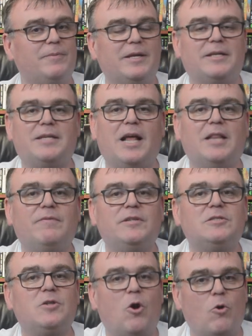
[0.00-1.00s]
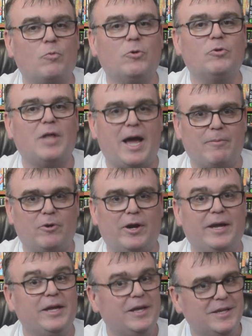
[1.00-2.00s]
the Intellivision Homebrew
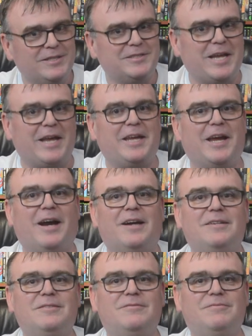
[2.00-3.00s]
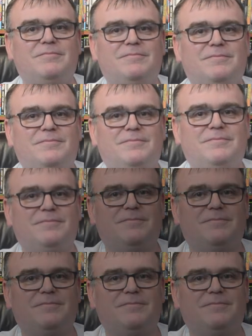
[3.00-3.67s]
Library. Take care. Papa Pete,